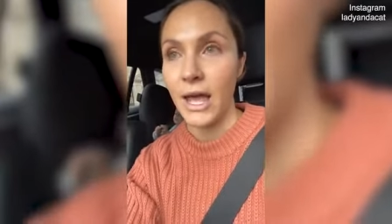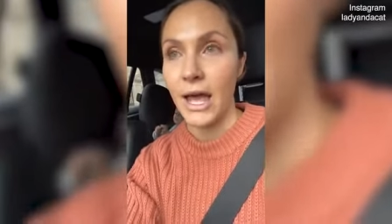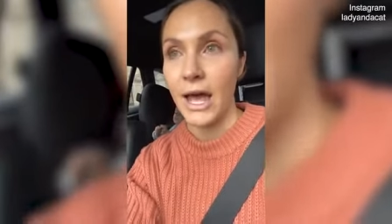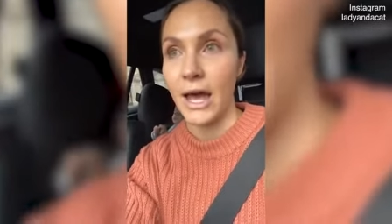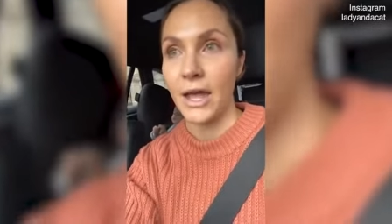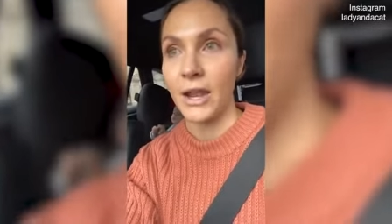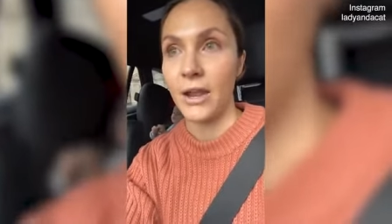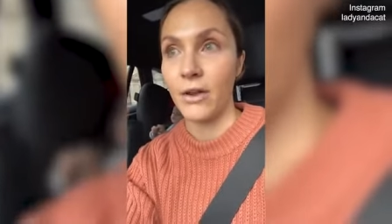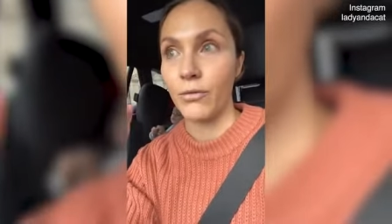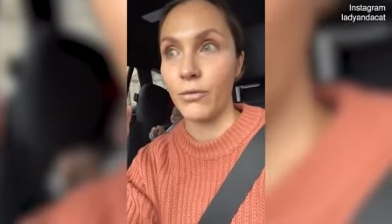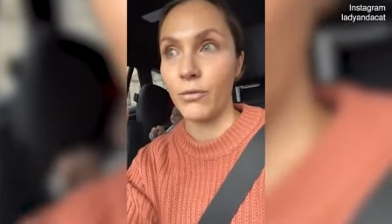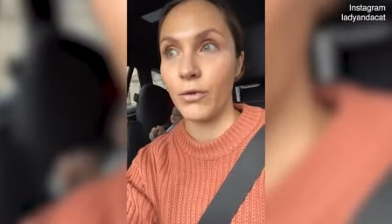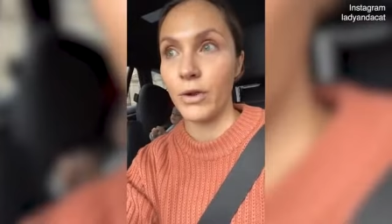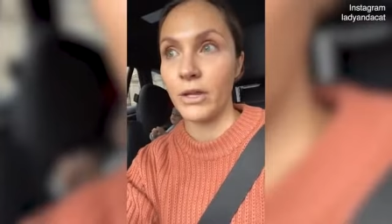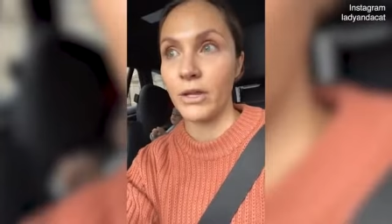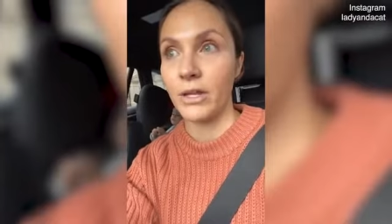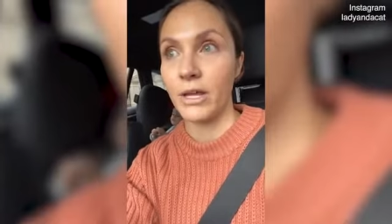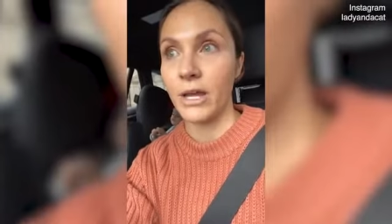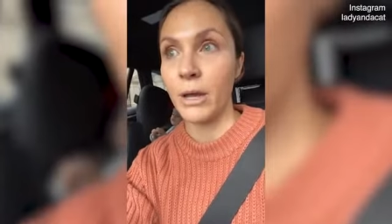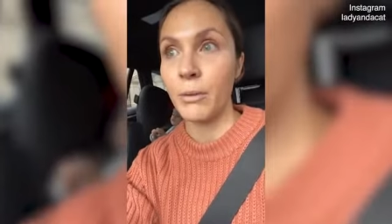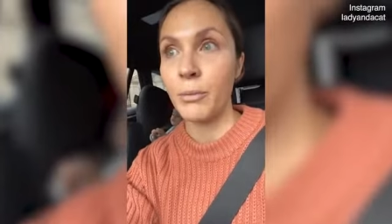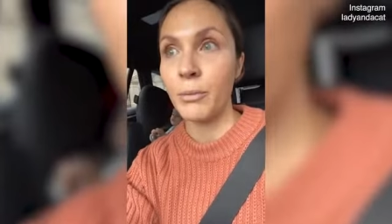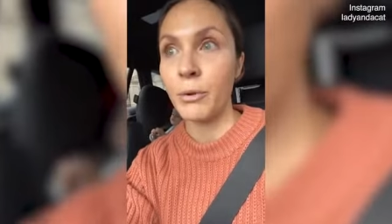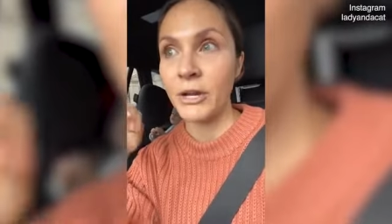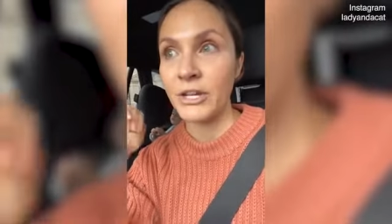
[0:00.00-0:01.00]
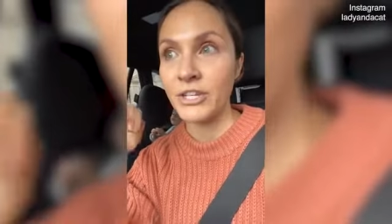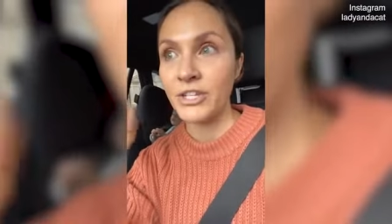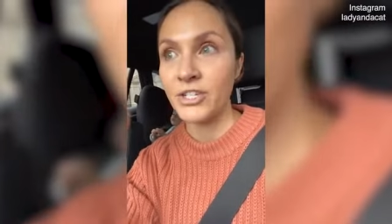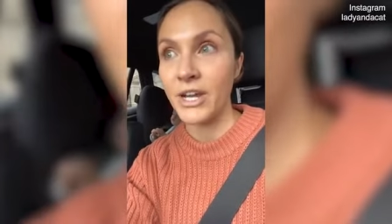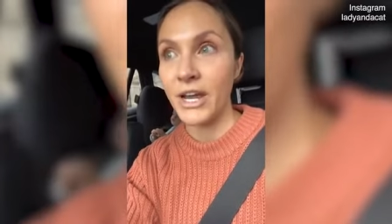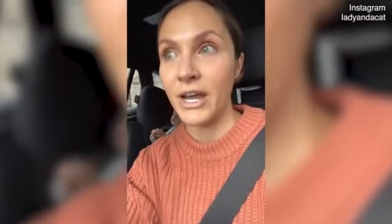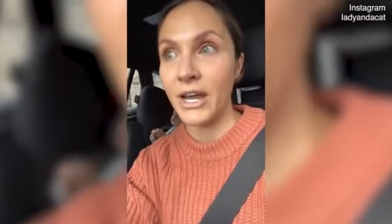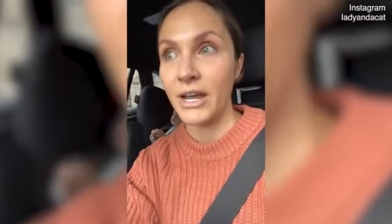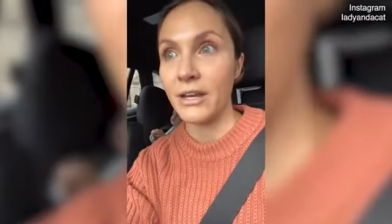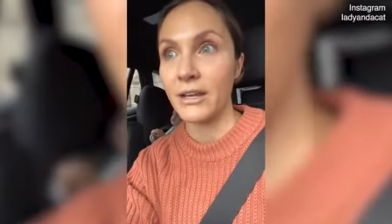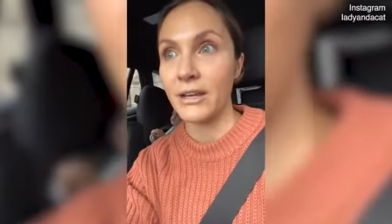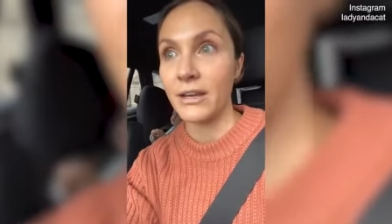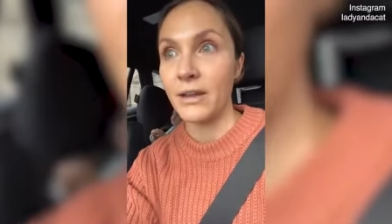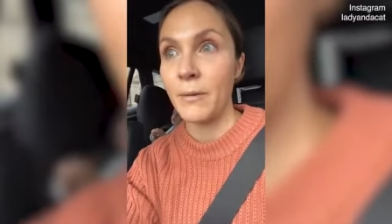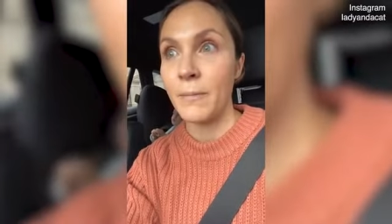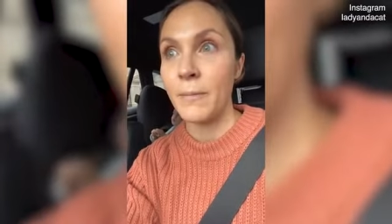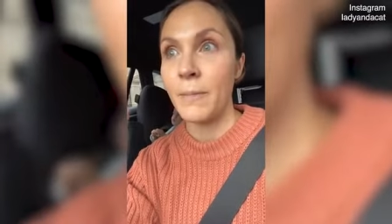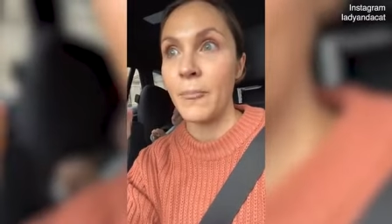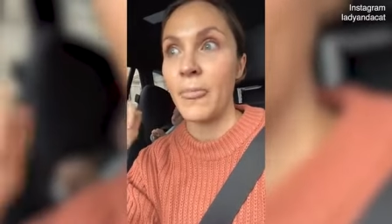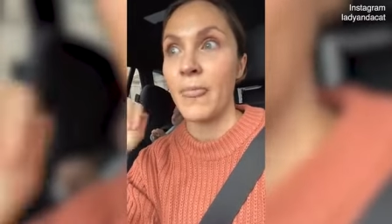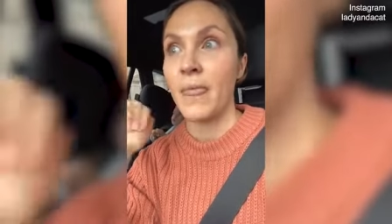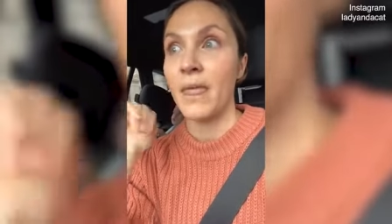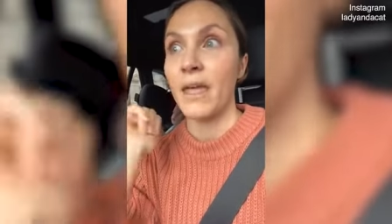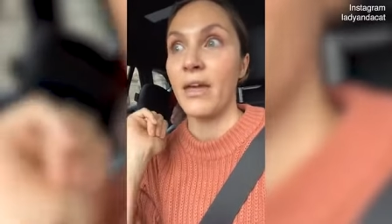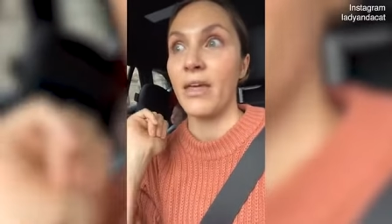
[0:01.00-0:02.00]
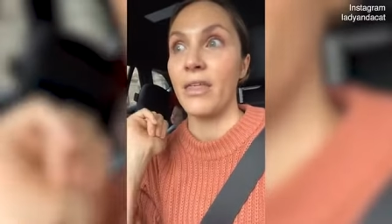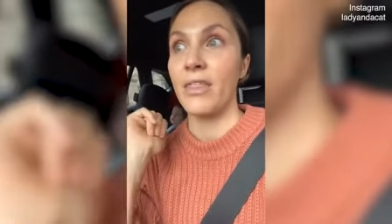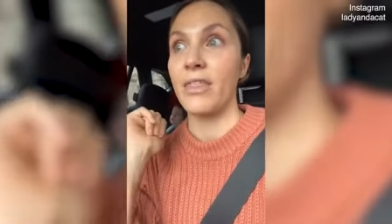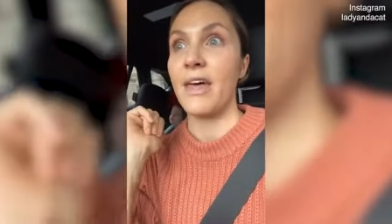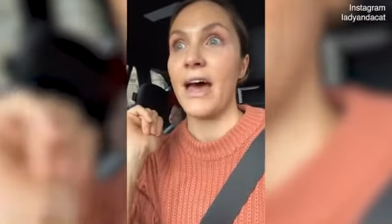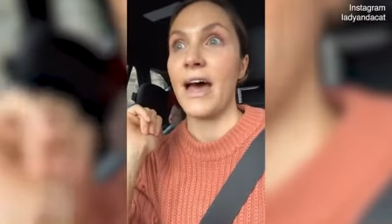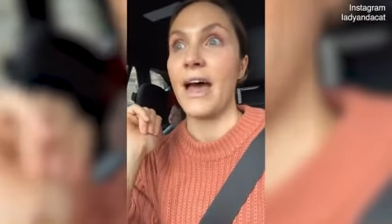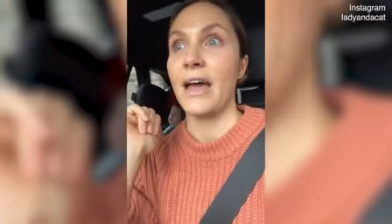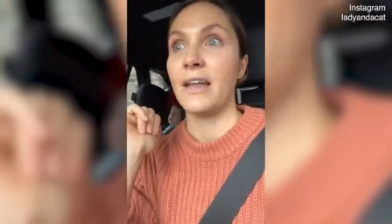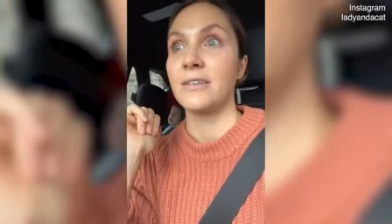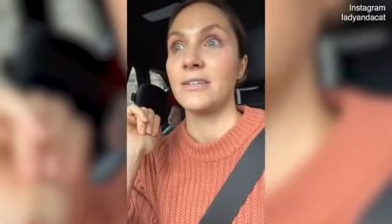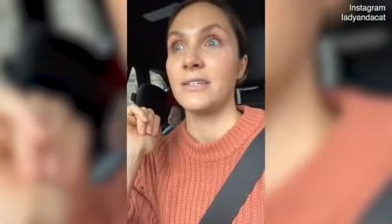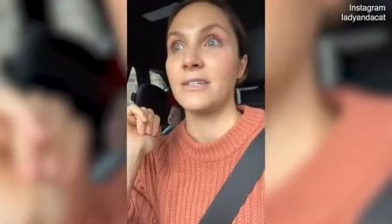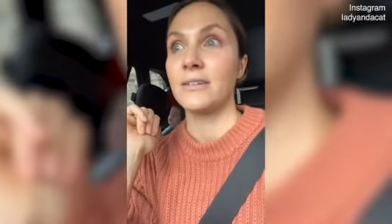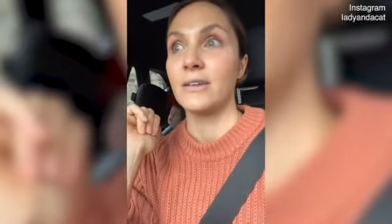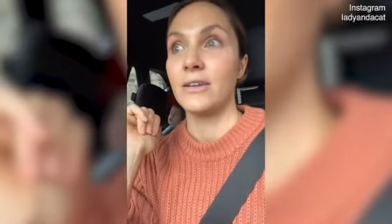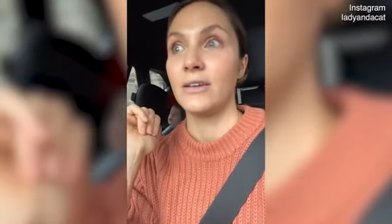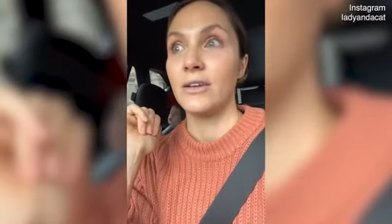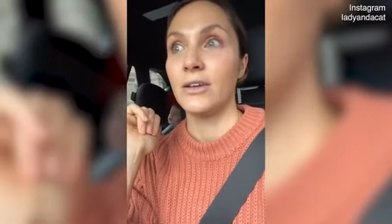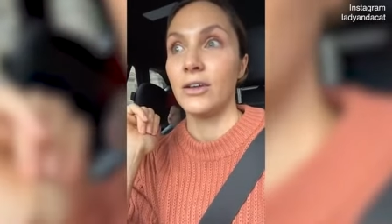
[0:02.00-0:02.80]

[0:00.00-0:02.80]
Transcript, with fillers: And I really appreciate that